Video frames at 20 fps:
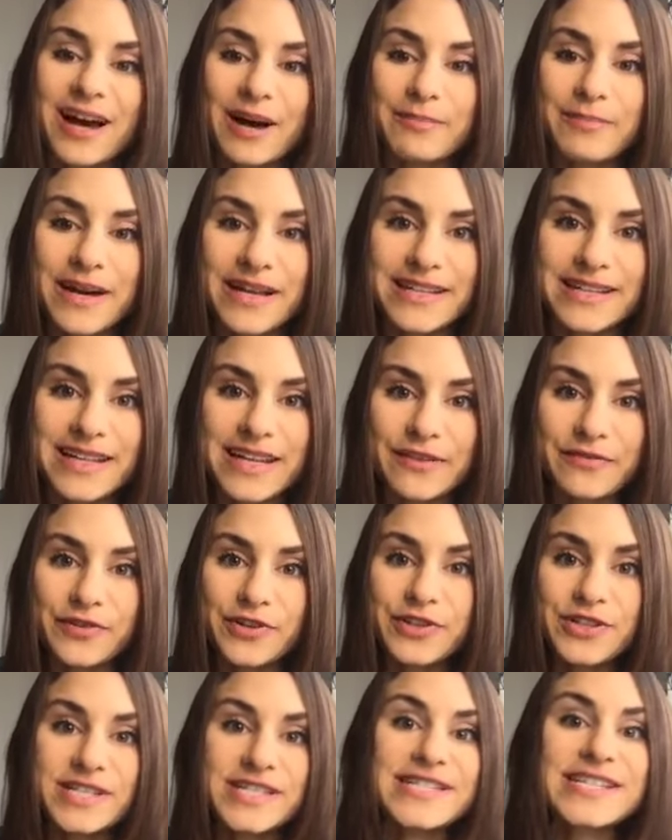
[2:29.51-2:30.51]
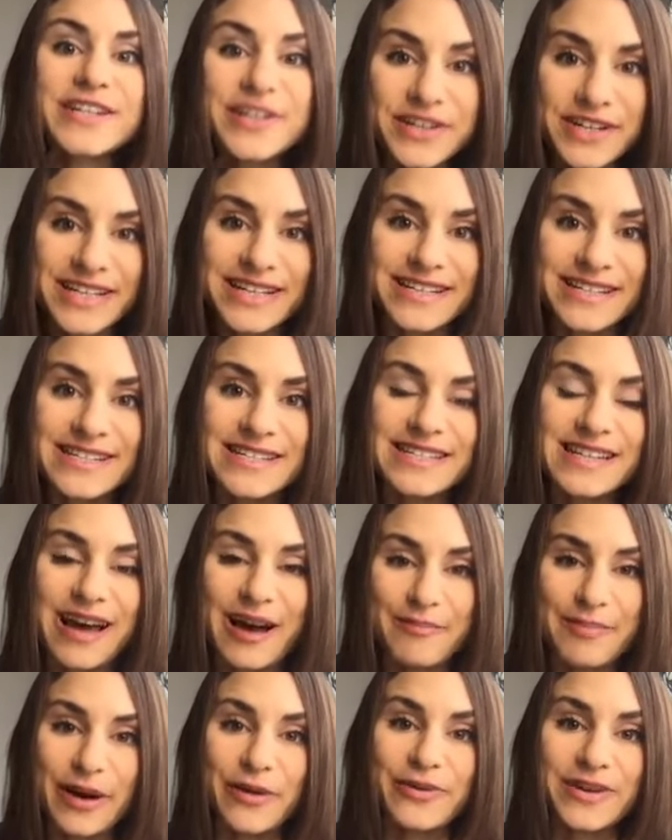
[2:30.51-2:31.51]
But if you're serious
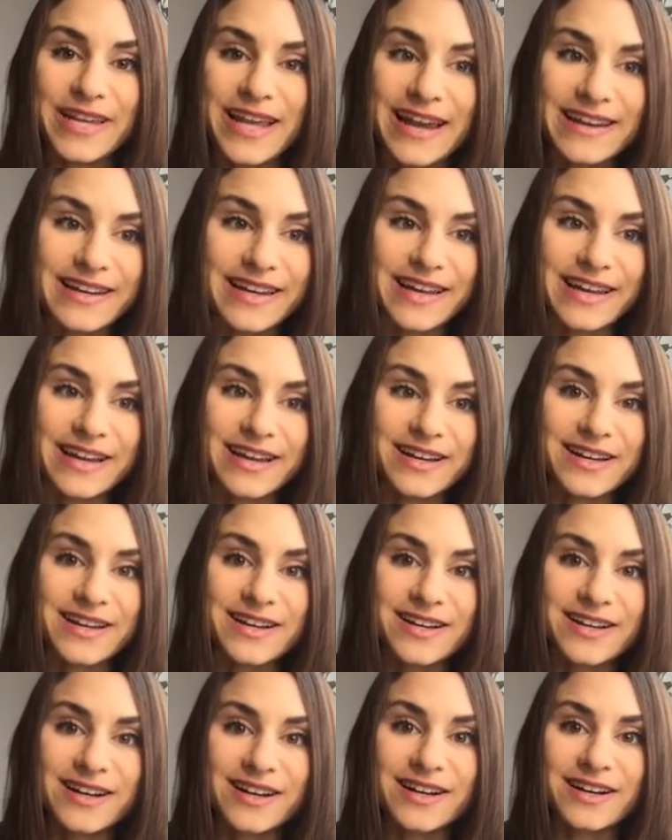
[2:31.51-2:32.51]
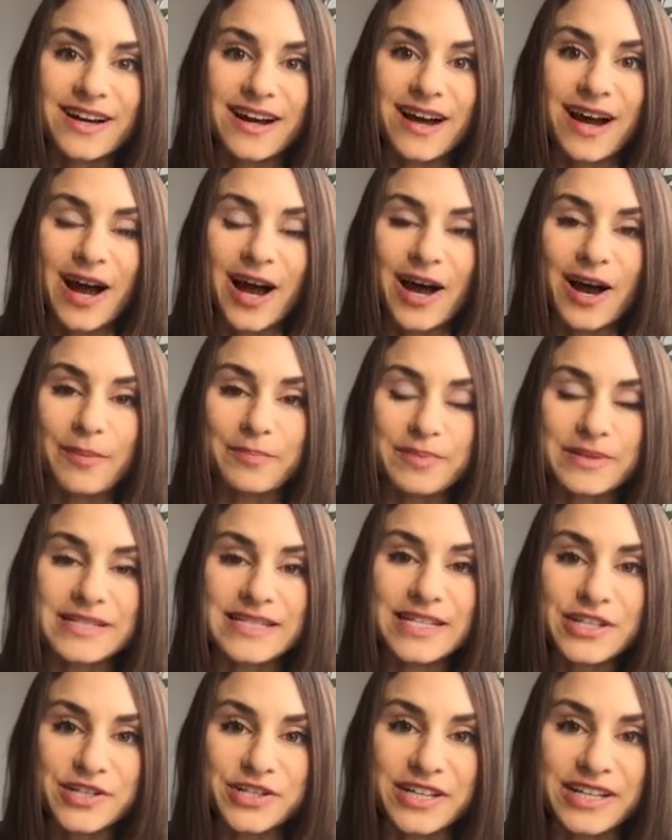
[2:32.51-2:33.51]
about getting a
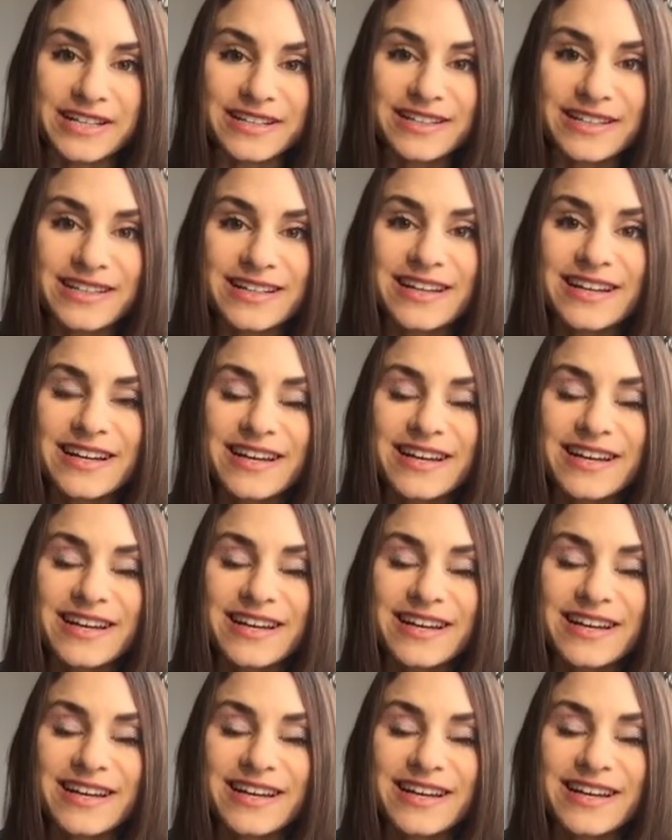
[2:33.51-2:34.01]
position,